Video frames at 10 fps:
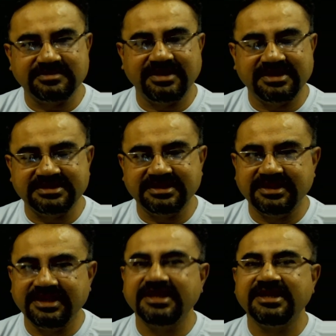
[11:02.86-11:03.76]
well as in
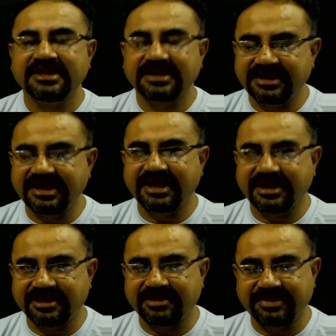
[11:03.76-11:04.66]
the
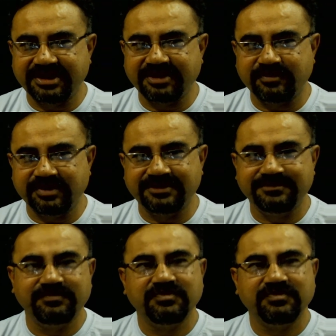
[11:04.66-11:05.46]
diagrammatic one.